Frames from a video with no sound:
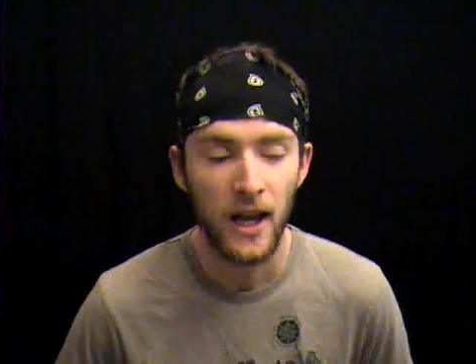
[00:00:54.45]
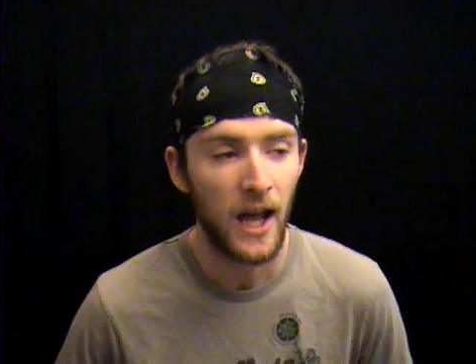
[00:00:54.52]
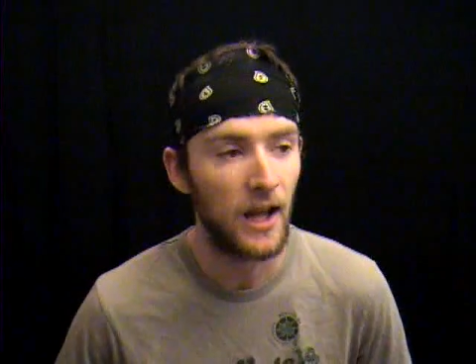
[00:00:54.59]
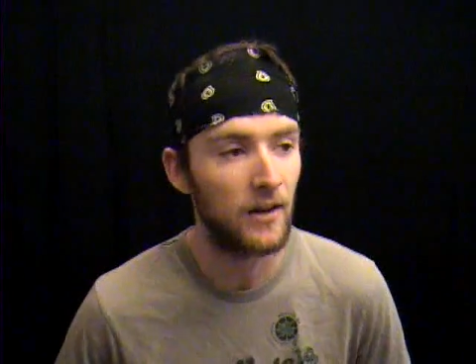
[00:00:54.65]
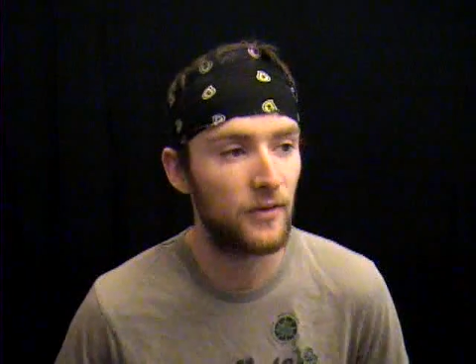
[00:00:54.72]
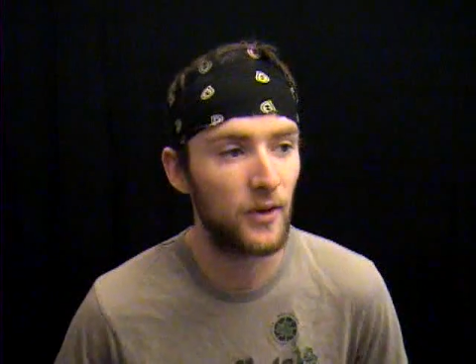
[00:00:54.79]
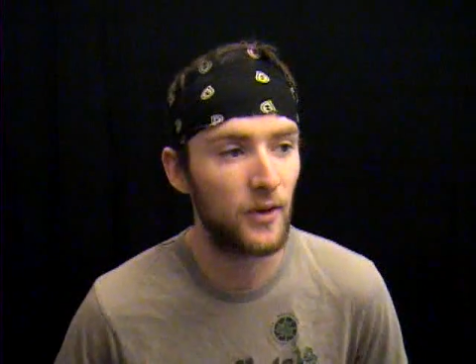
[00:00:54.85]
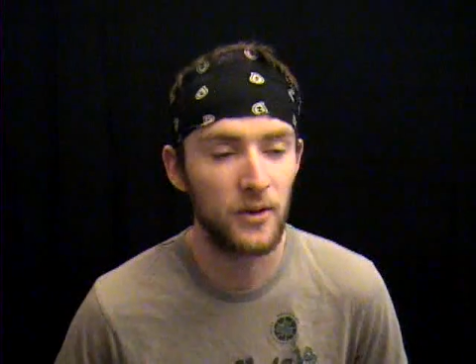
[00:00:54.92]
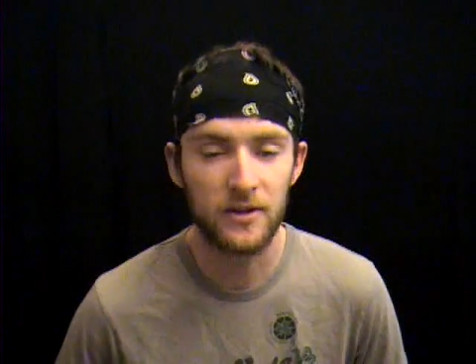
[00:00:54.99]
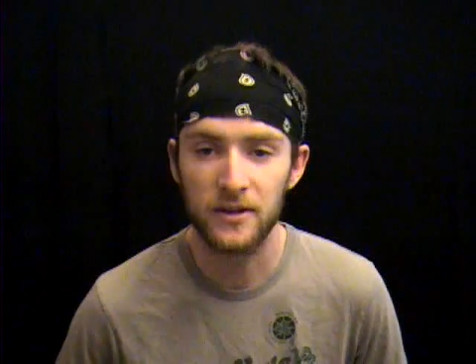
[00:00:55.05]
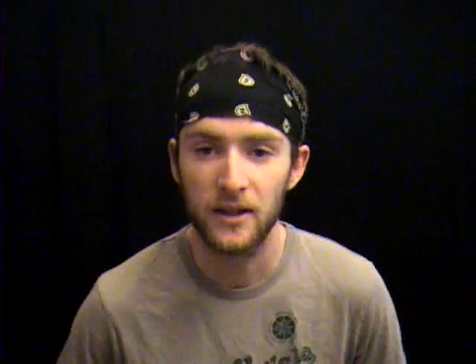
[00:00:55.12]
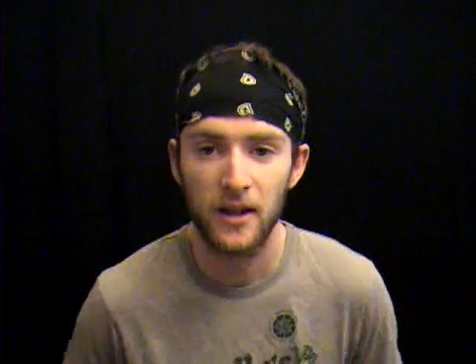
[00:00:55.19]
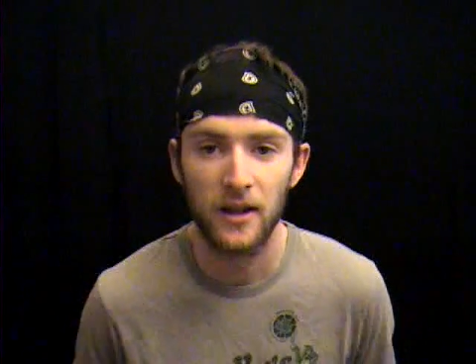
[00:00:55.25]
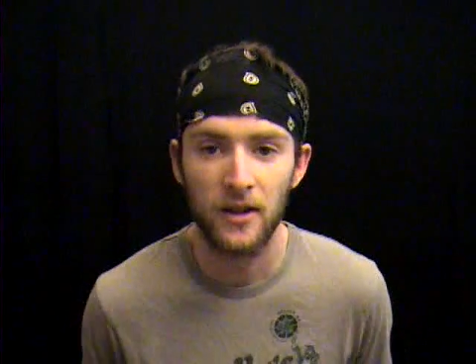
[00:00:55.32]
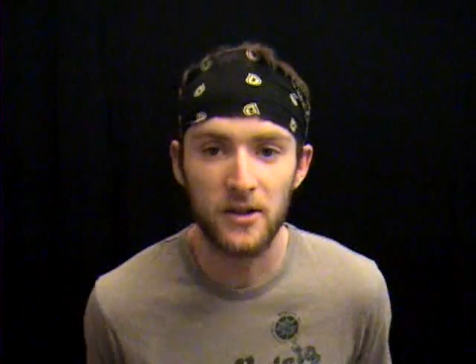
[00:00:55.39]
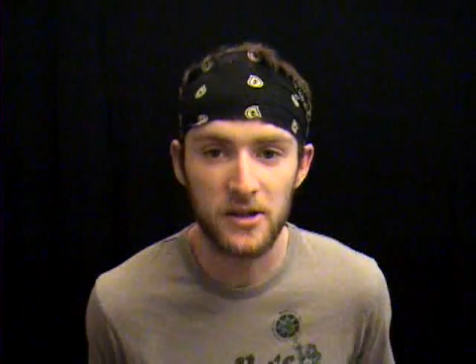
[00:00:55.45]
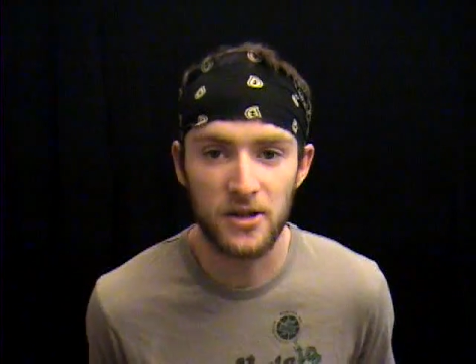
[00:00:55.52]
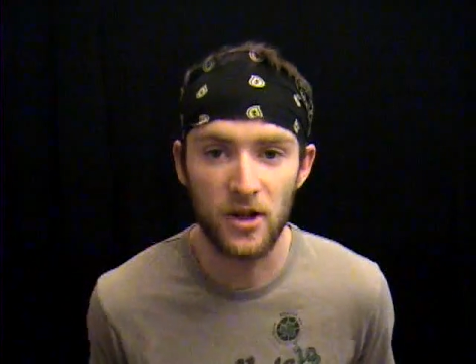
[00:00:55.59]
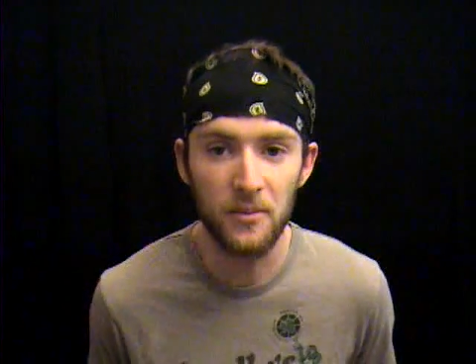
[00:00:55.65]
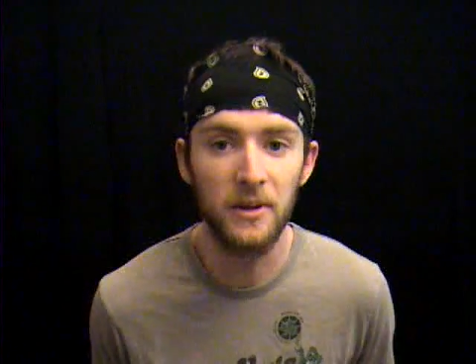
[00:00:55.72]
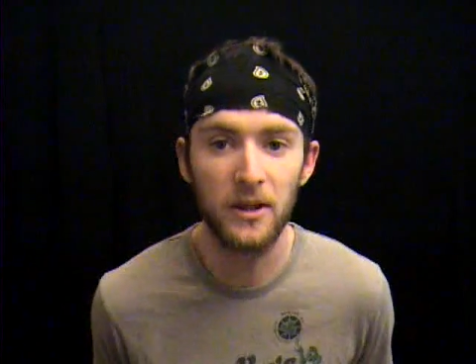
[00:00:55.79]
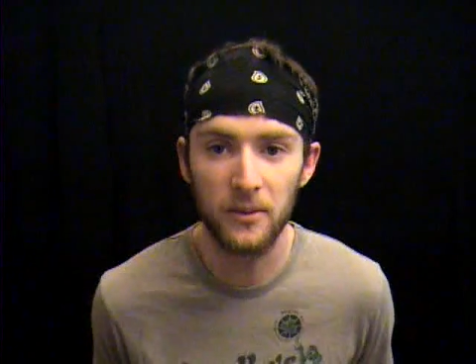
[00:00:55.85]
And folks, there's
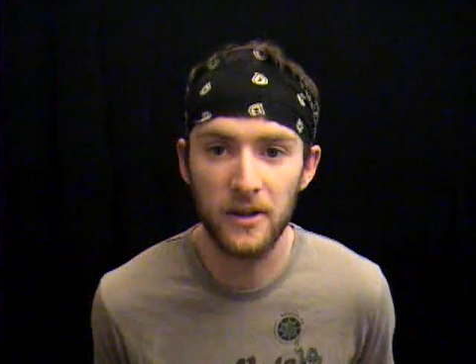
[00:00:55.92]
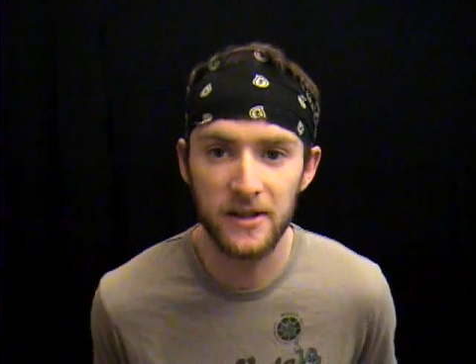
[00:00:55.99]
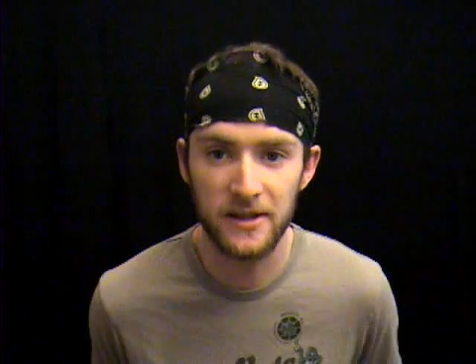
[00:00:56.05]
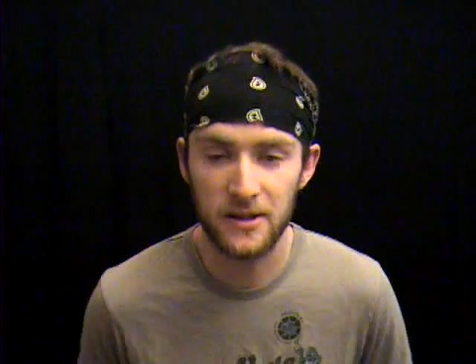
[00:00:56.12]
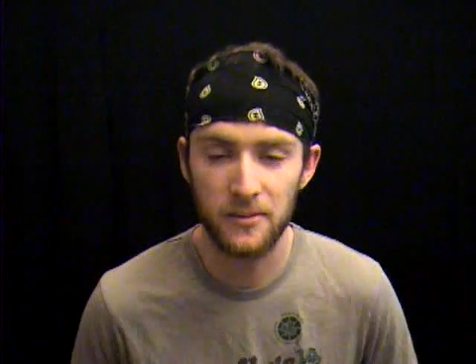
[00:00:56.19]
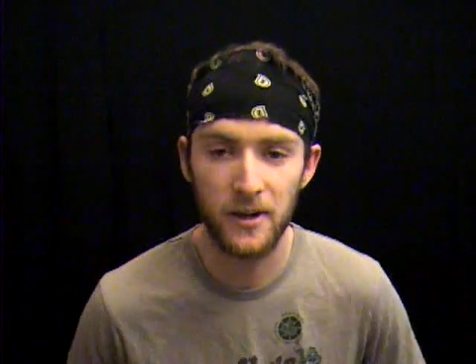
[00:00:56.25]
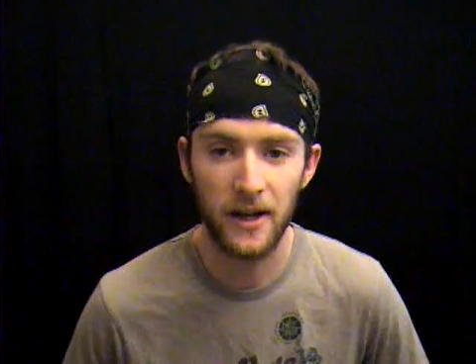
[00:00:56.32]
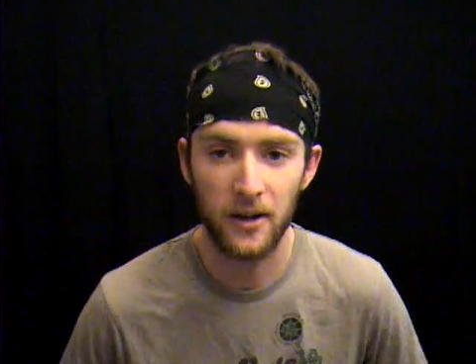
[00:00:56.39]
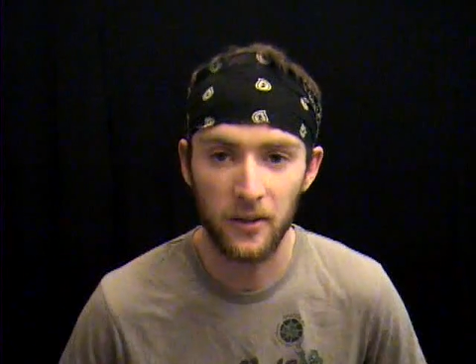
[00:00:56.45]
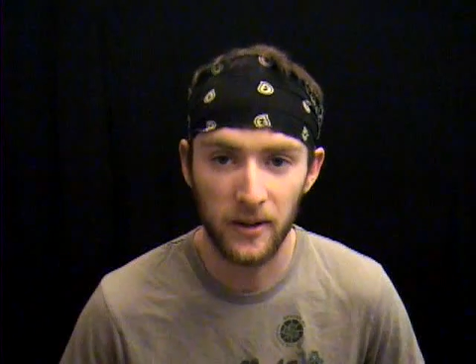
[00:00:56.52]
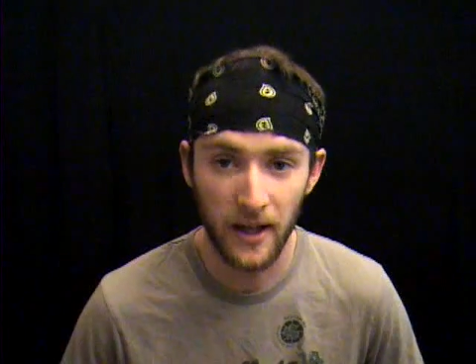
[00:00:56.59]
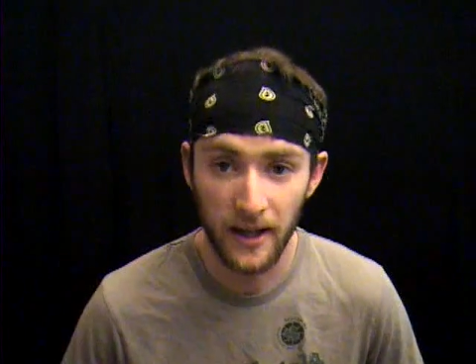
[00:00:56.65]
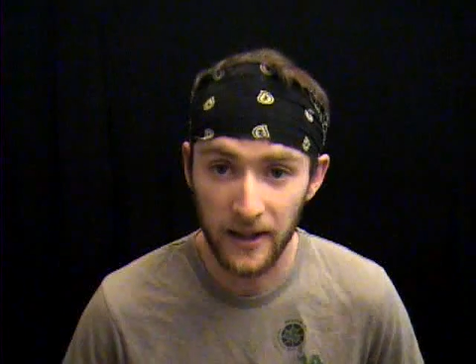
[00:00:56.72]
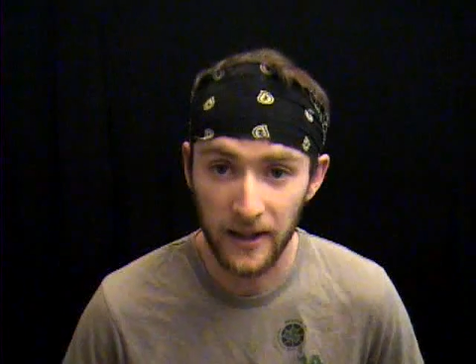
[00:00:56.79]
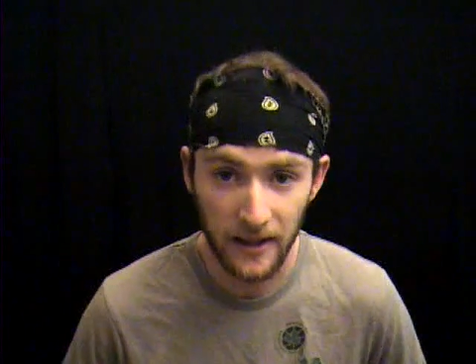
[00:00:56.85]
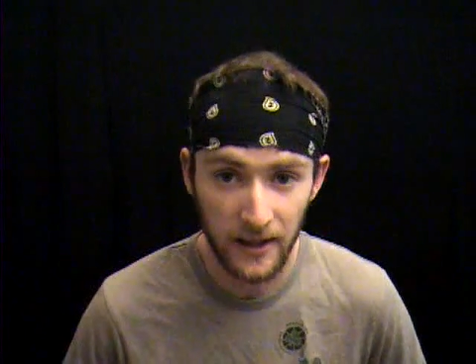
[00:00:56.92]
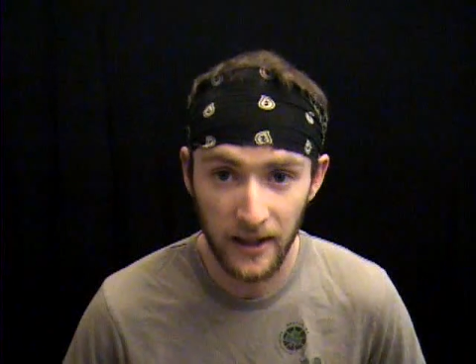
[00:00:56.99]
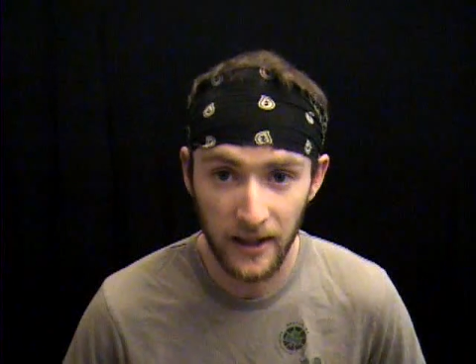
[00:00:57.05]
so many reasons why I don't like it,